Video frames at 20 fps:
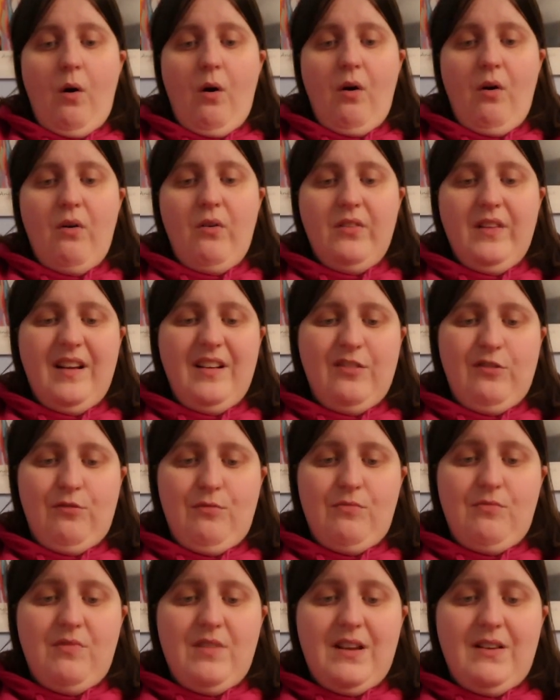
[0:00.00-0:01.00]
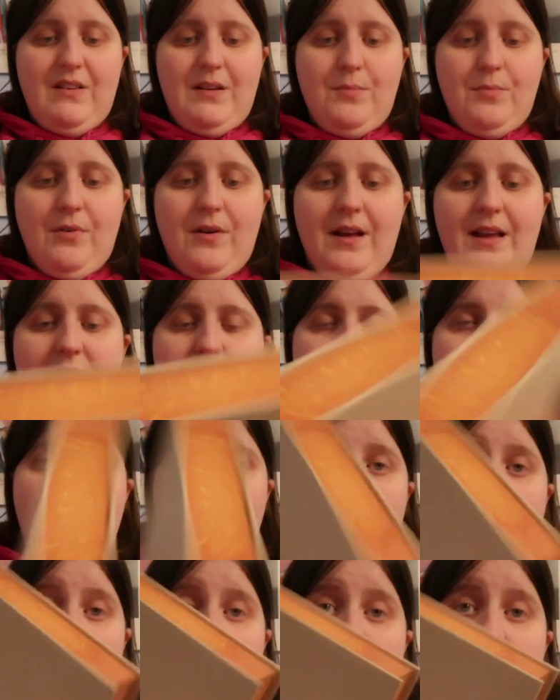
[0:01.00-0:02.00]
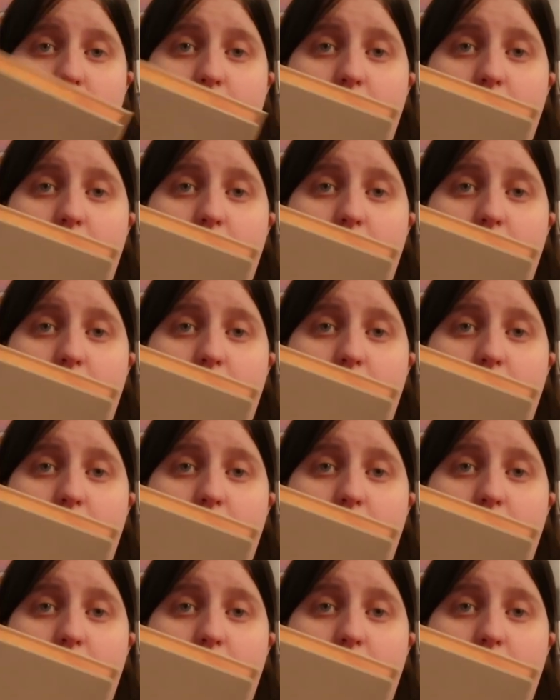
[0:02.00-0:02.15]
oh, that's really pretty. And then